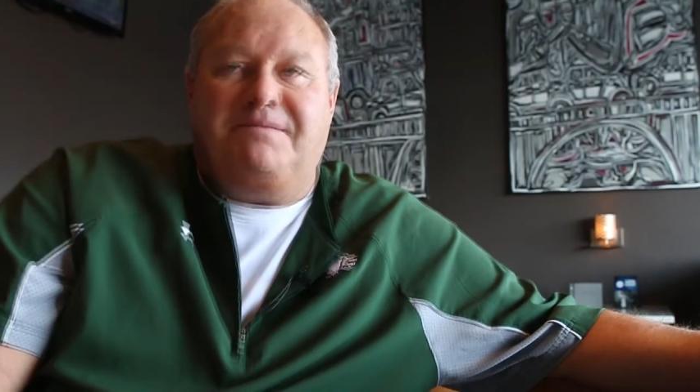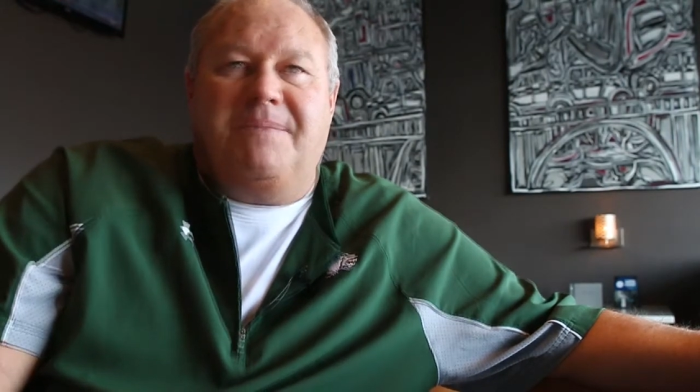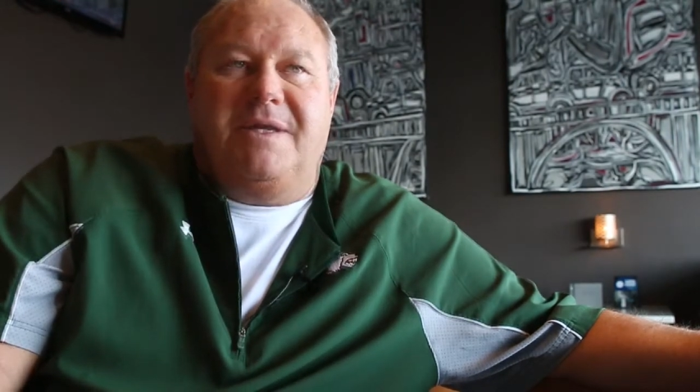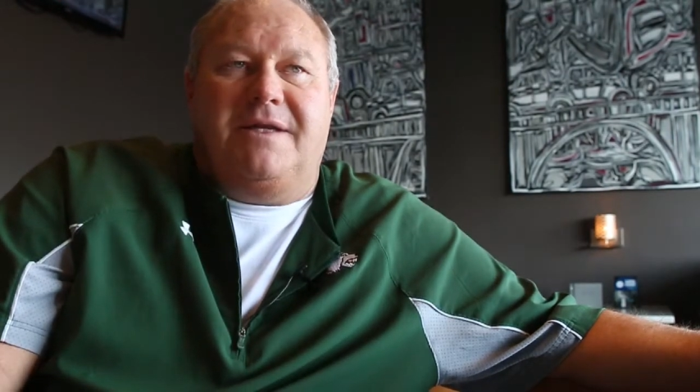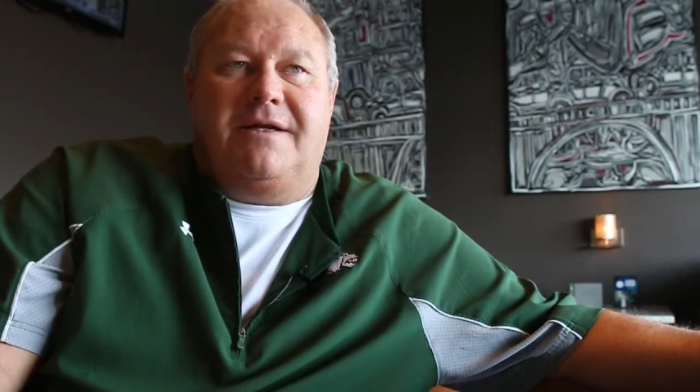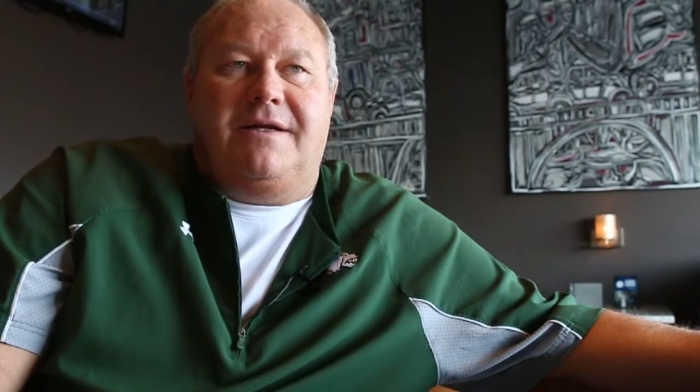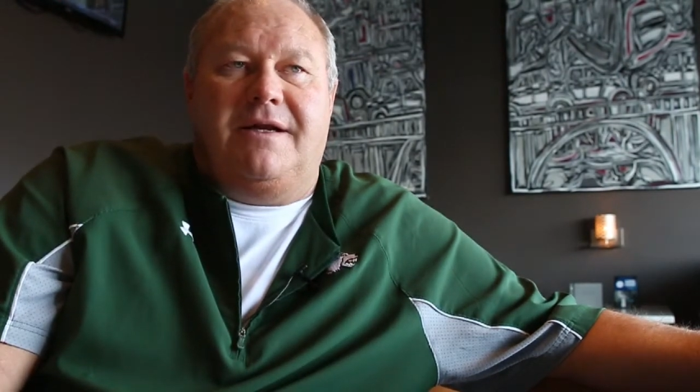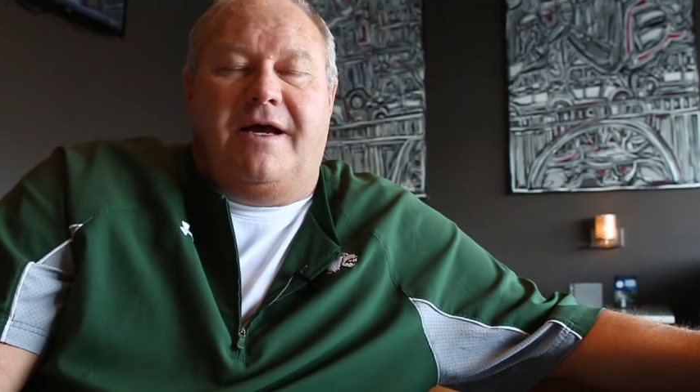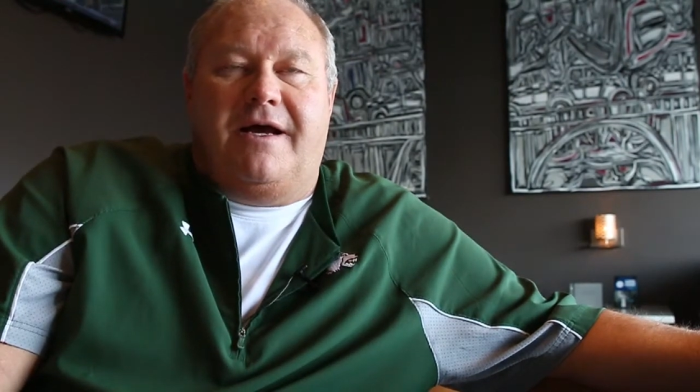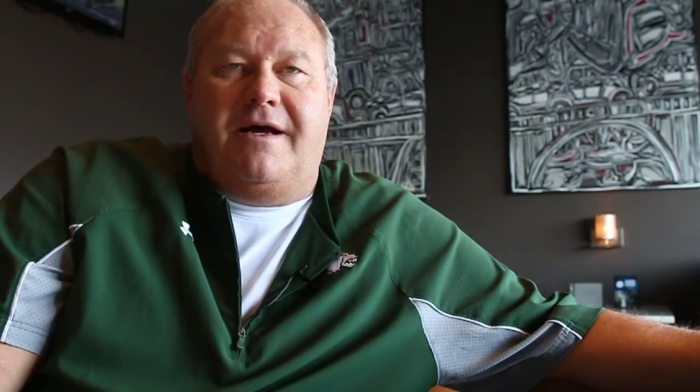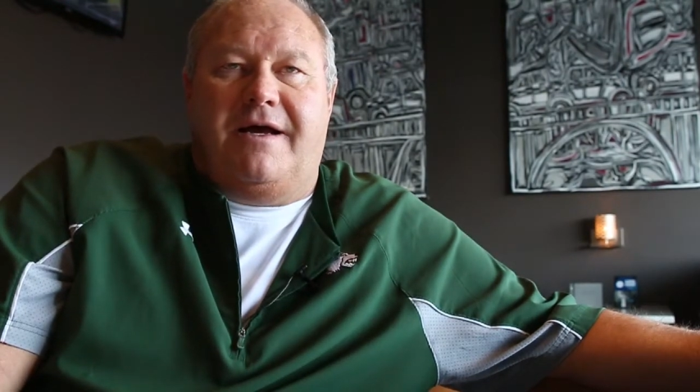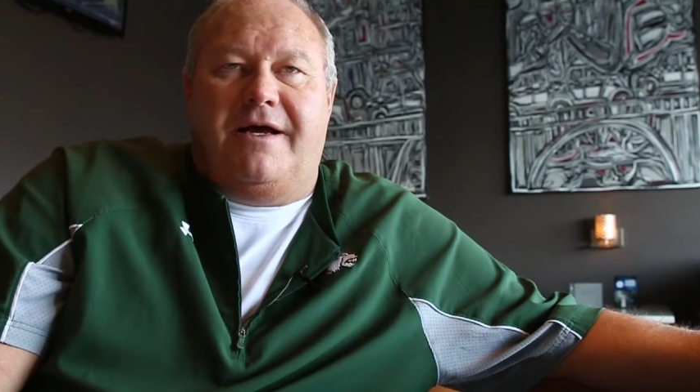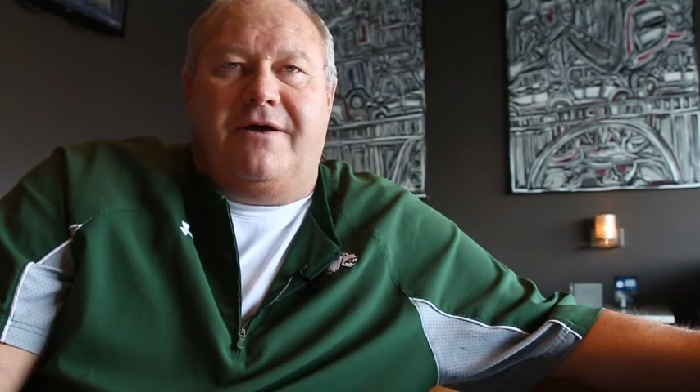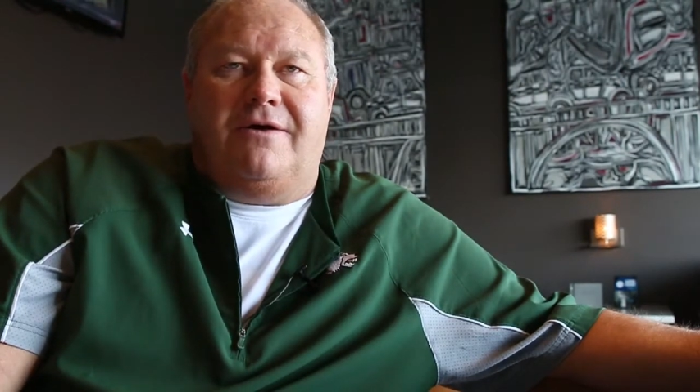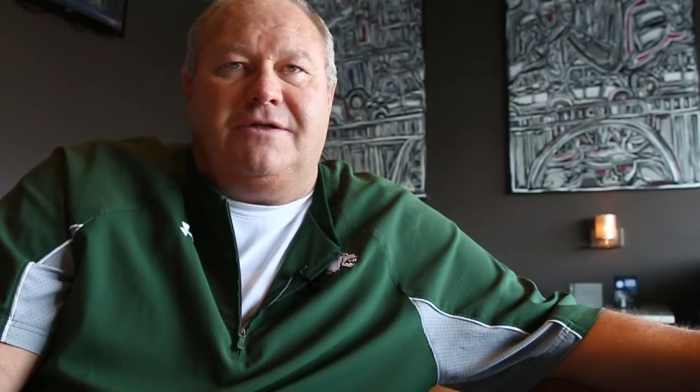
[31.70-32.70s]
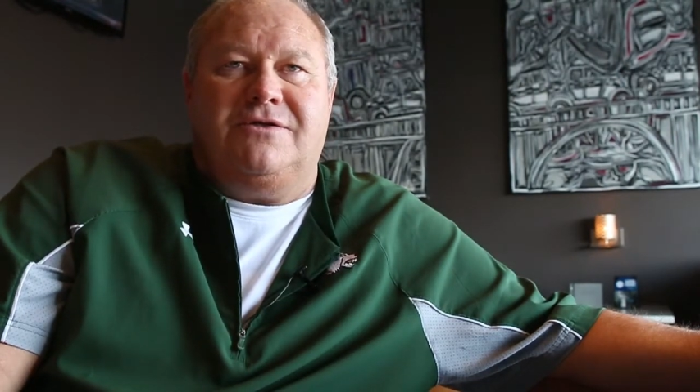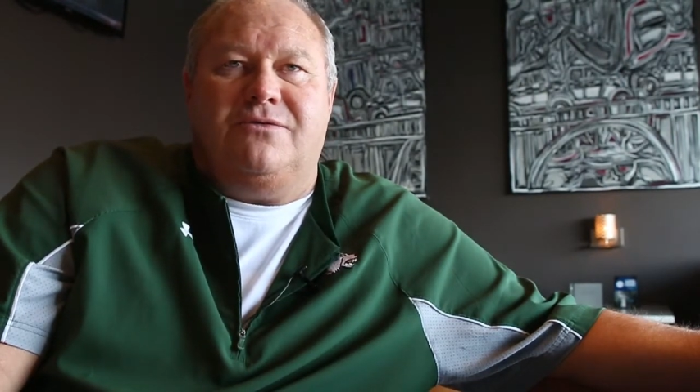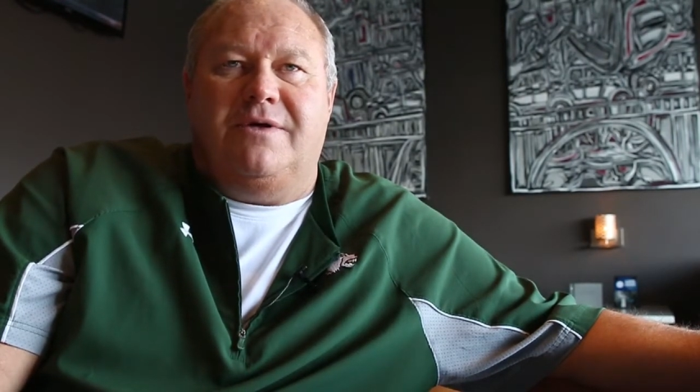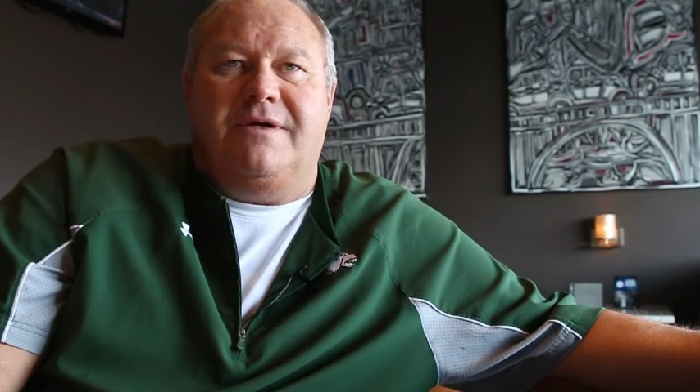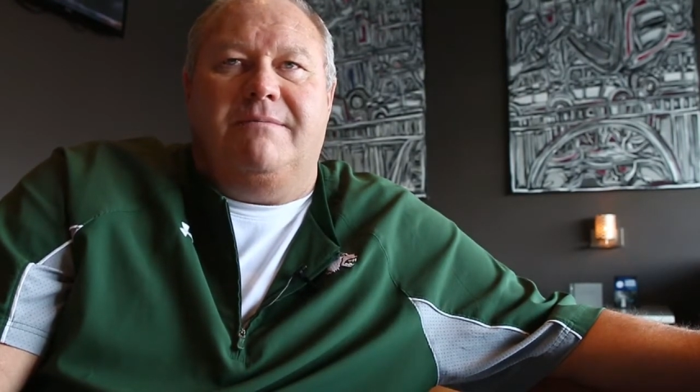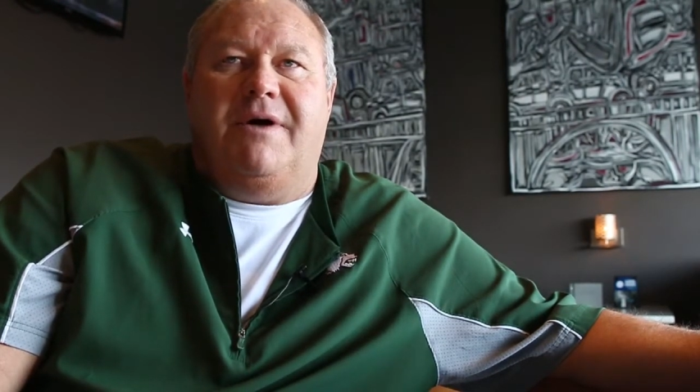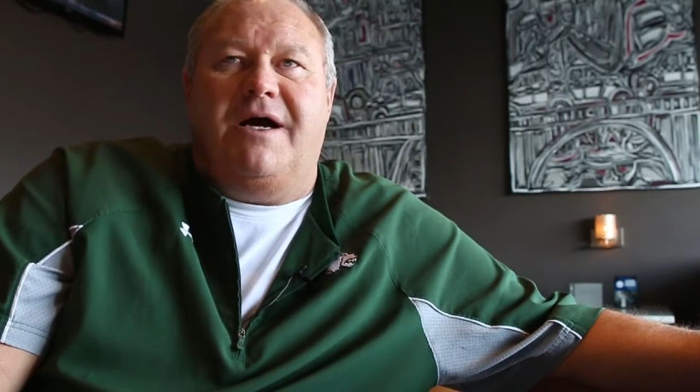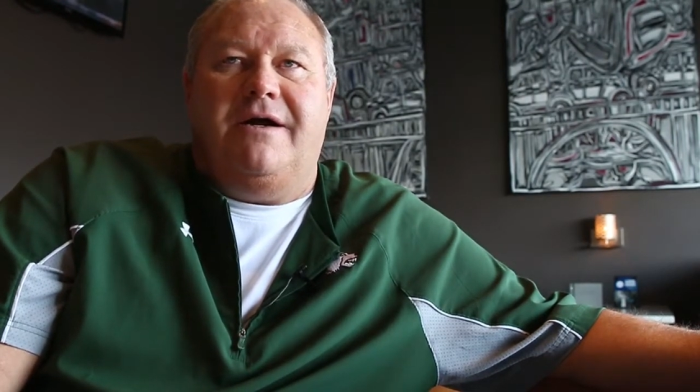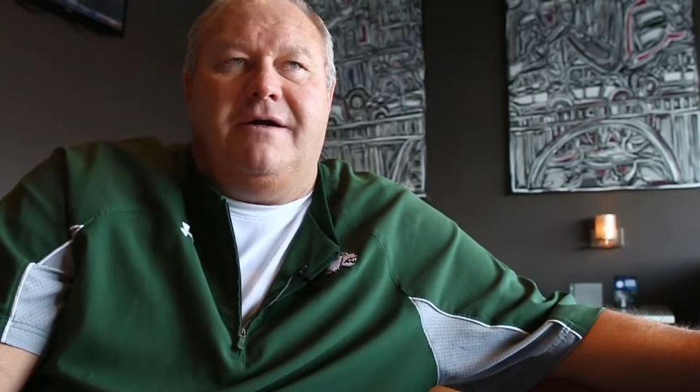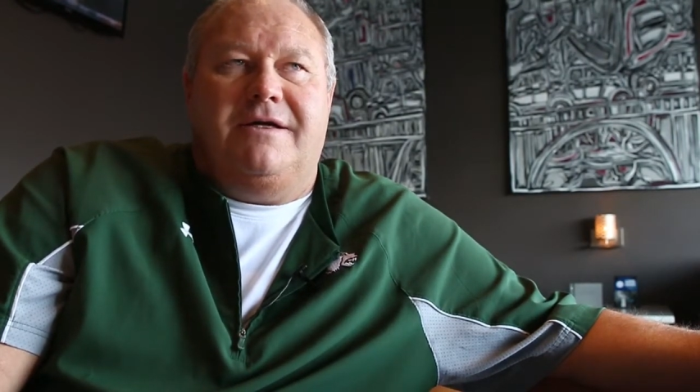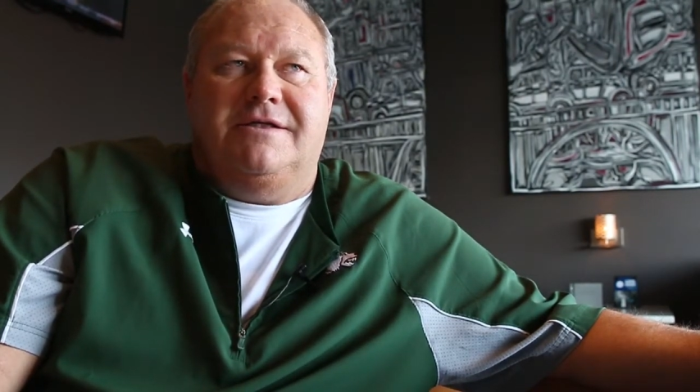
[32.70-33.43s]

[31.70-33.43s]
But I also admire